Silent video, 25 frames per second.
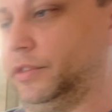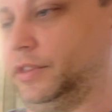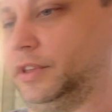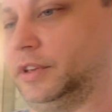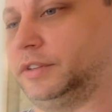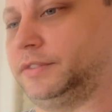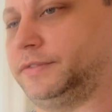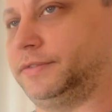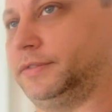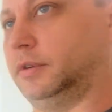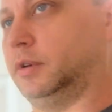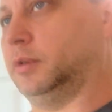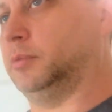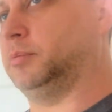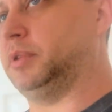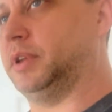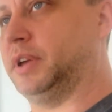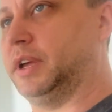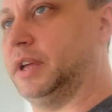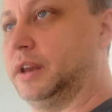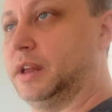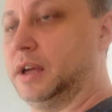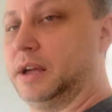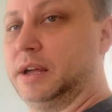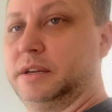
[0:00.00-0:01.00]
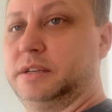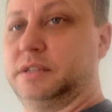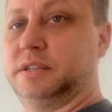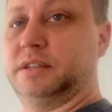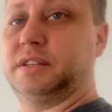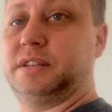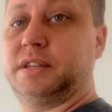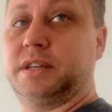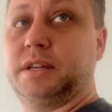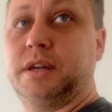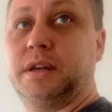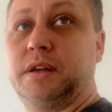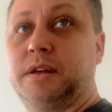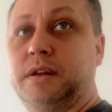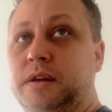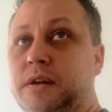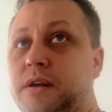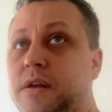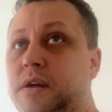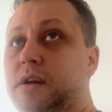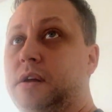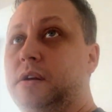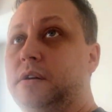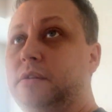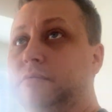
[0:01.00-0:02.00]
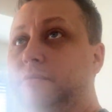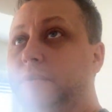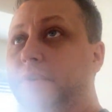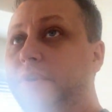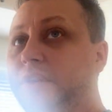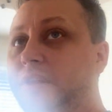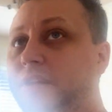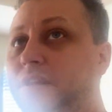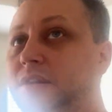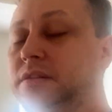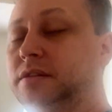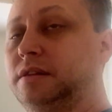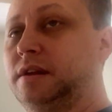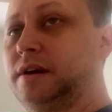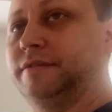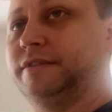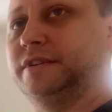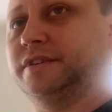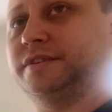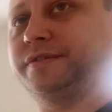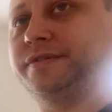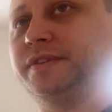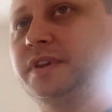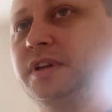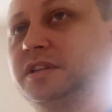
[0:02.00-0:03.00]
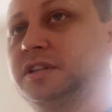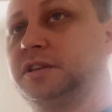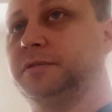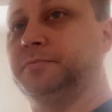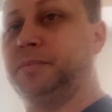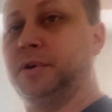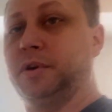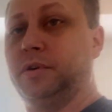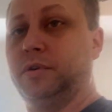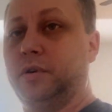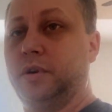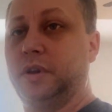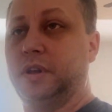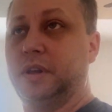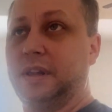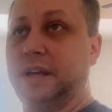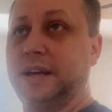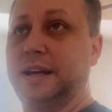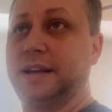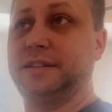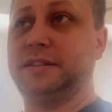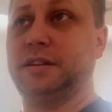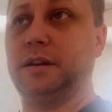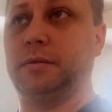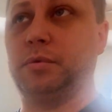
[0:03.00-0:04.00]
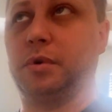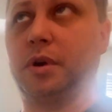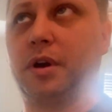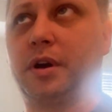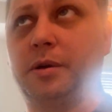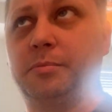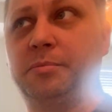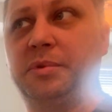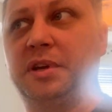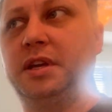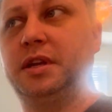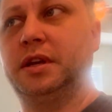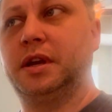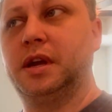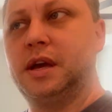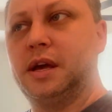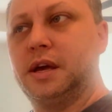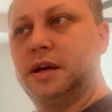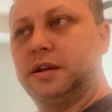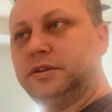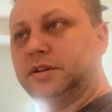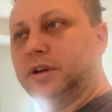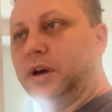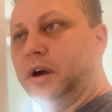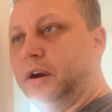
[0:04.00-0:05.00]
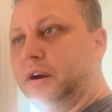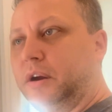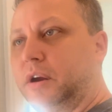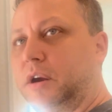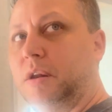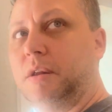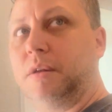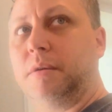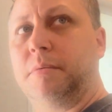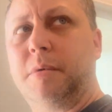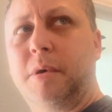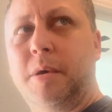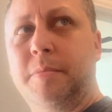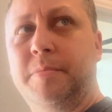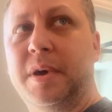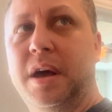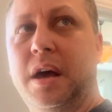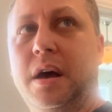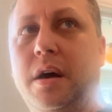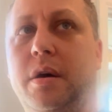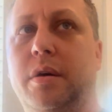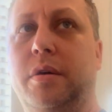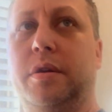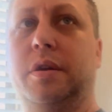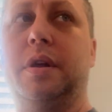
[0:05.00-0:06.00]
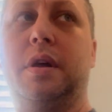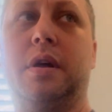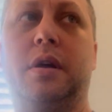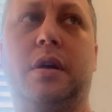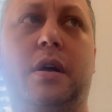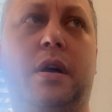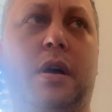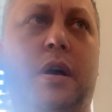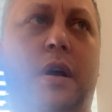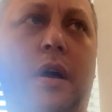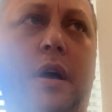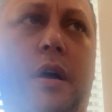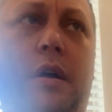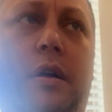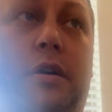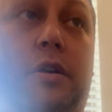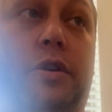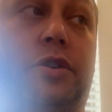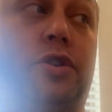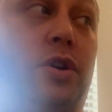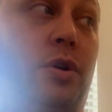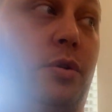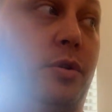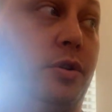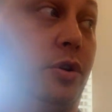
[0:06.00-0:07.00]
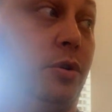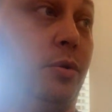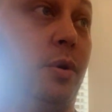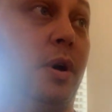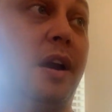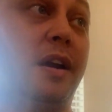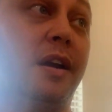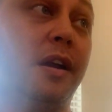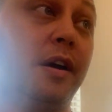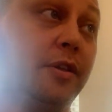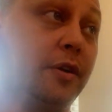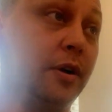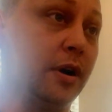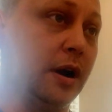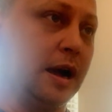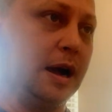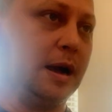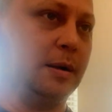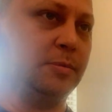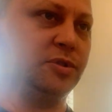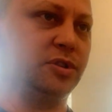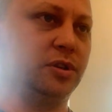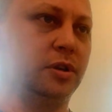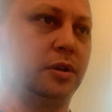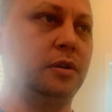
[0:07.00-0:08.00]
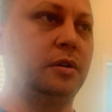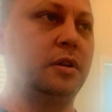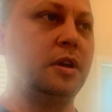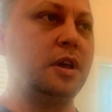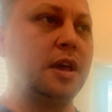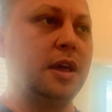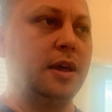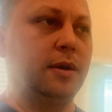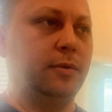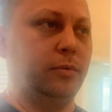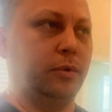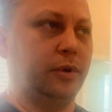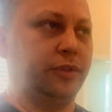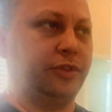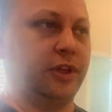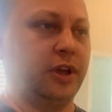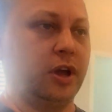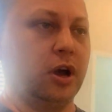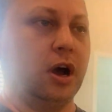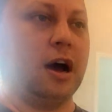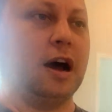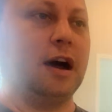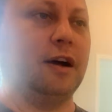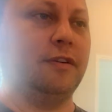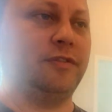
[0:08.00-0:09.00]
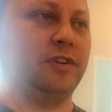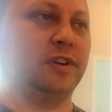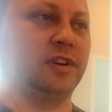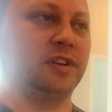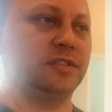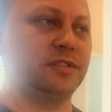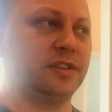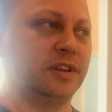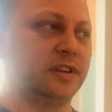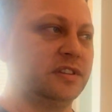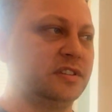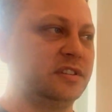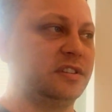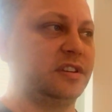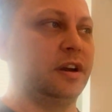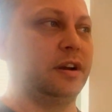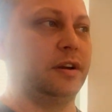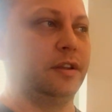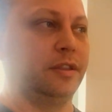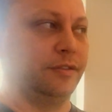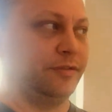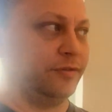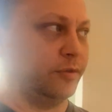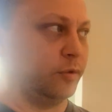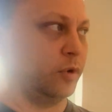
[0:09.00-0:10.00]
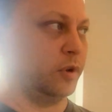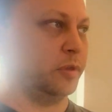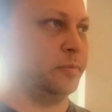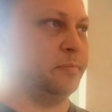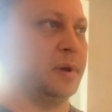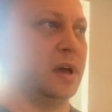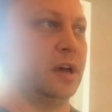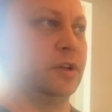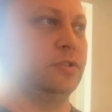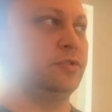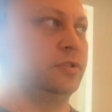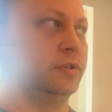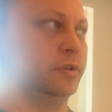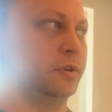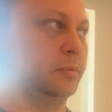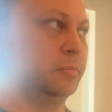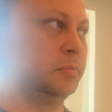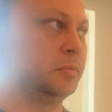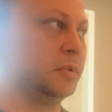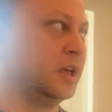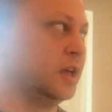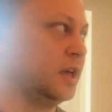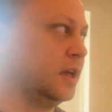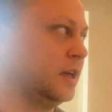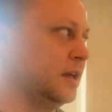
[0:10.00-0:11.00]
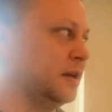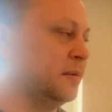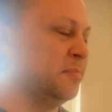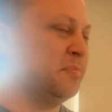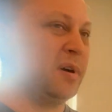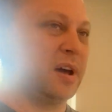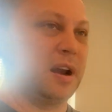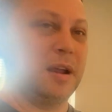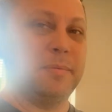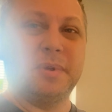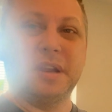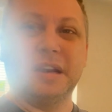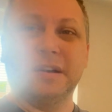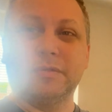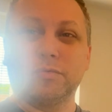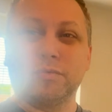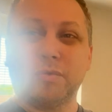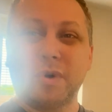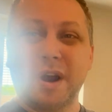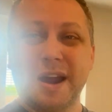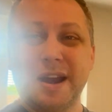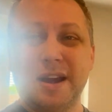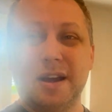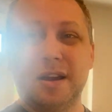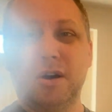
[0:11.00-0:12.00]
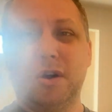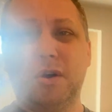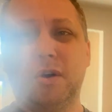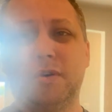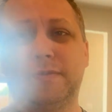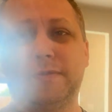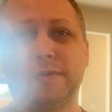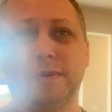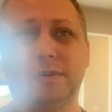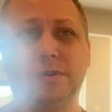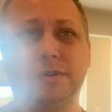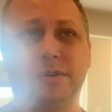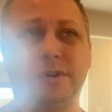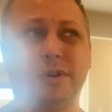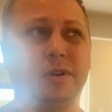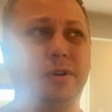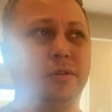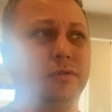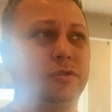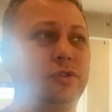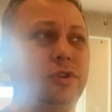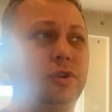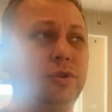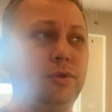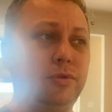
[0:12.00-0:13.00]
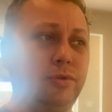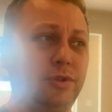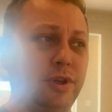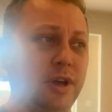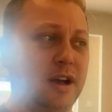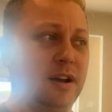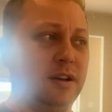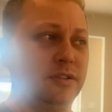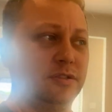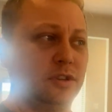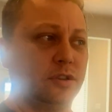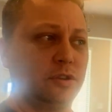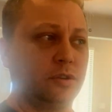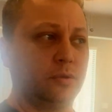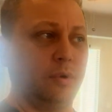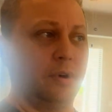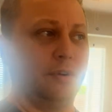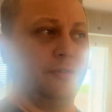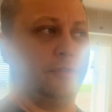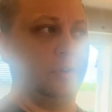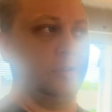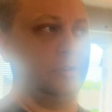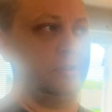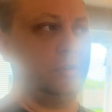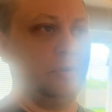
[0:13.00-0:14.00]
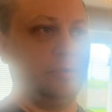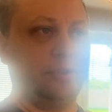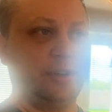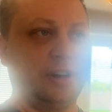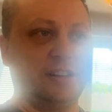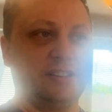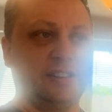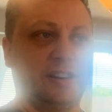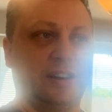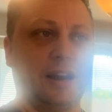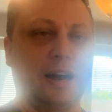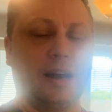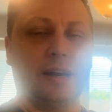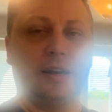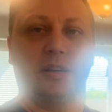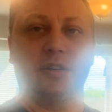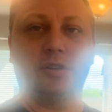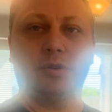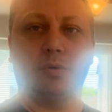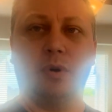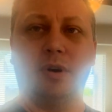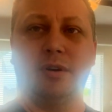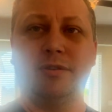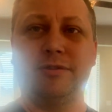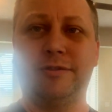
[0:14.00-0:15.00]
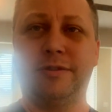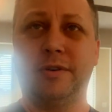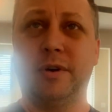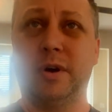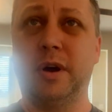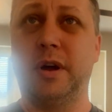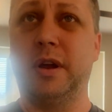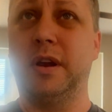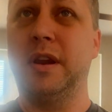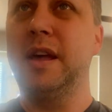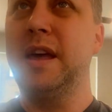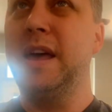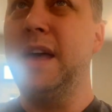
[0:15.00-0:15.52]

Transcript: this floor plan, I just really love its flexibility. Like I said, we're gonna be talking about uh, or showing you another option with the office instead of the fourth bedroom. But I mean, right over, you know, 2,000 square foot, 2,090 square foot,